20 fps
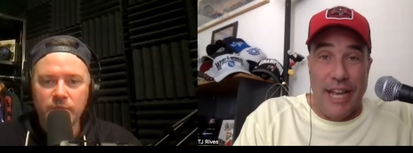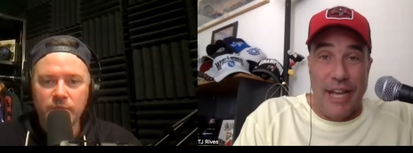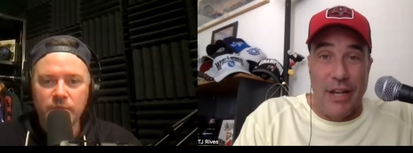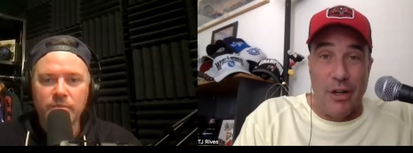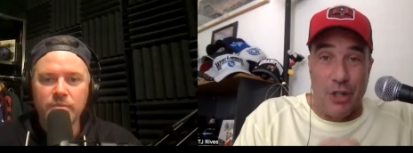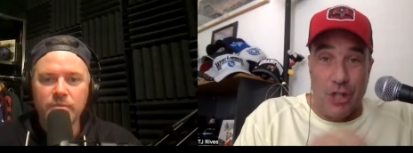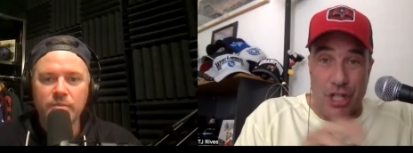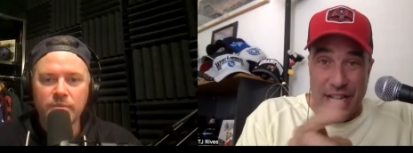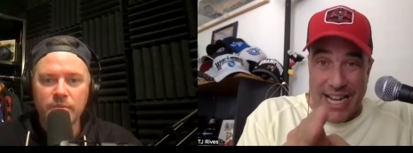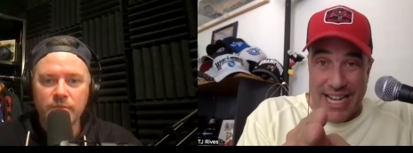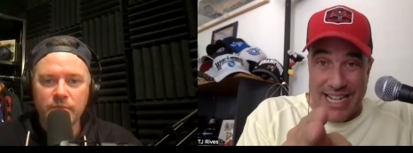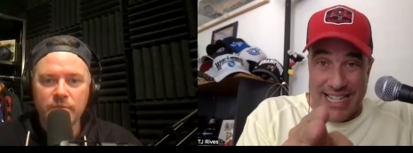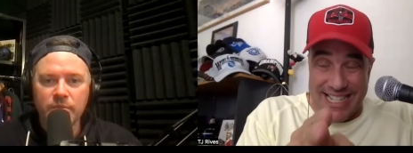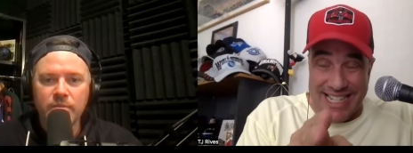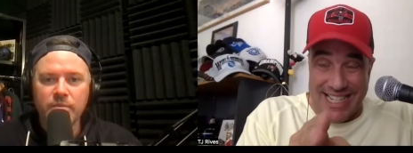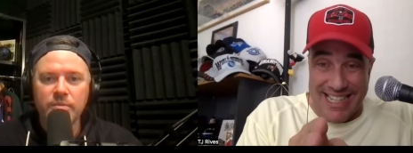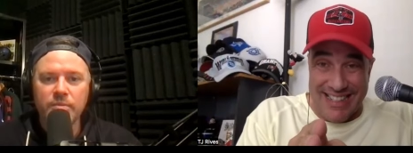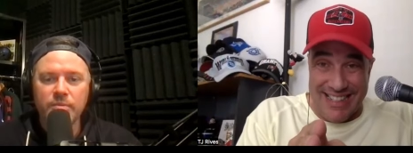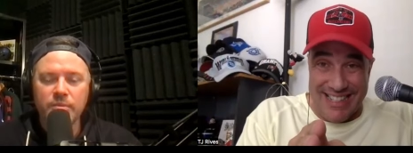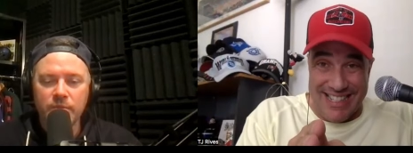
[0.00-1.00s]
Speaker 1: Gators, yes,
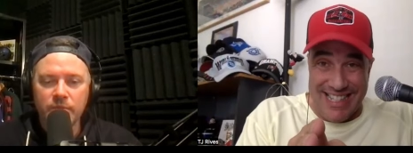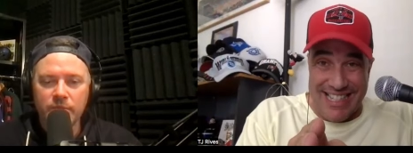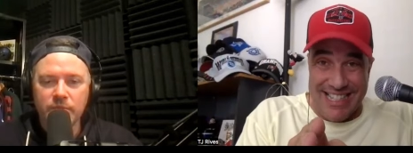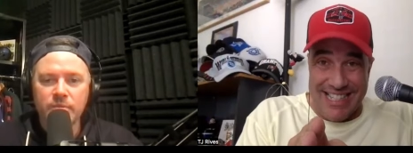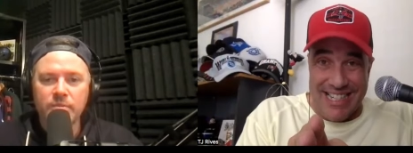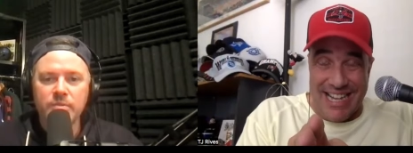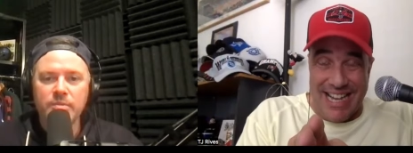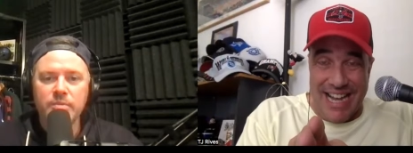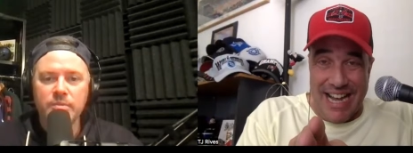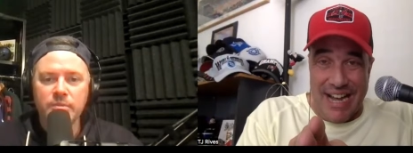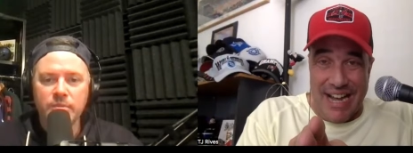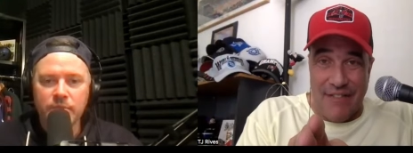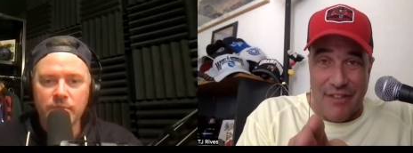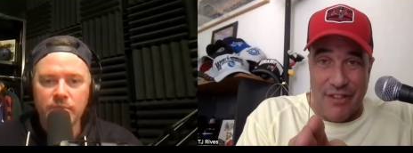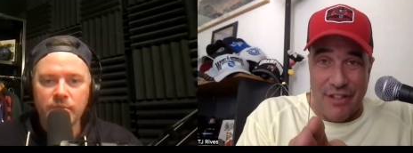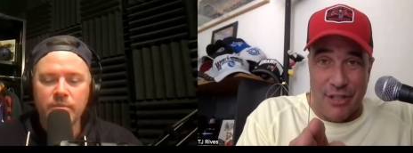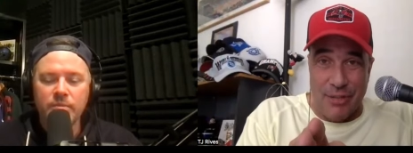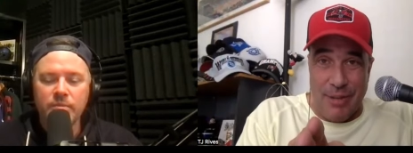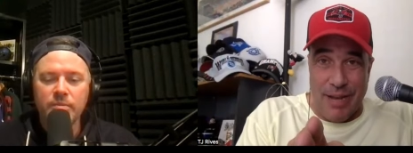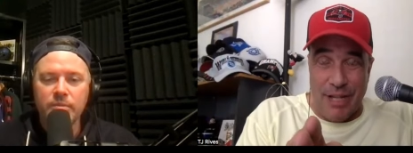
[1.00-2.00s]
getting the six and a half in
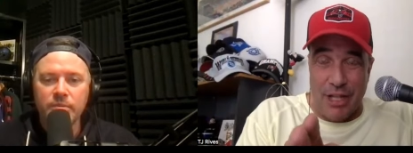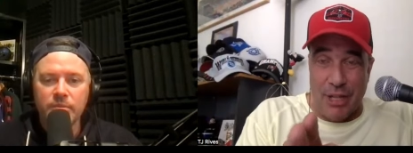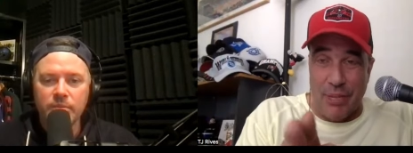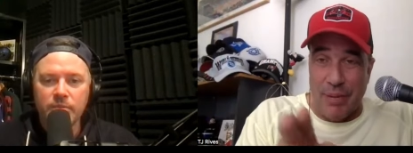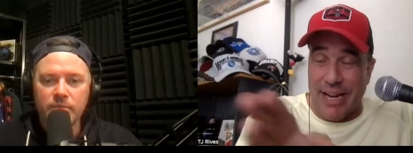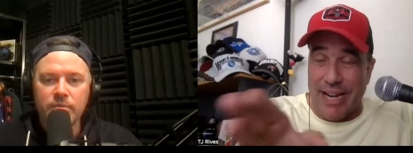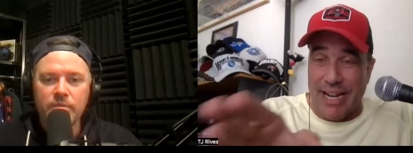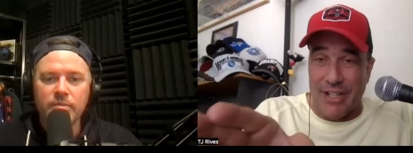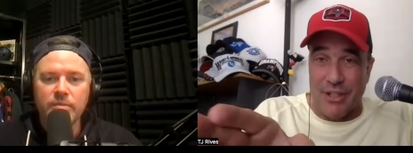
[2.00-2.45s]
this matchup. And I